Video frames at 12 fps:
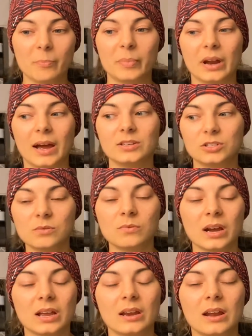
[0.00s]
but I do
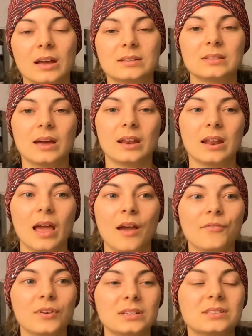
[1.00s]
recognize that
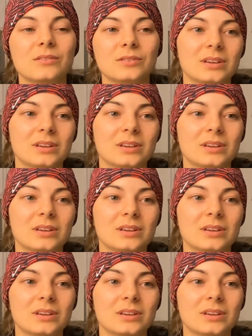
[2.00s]
every single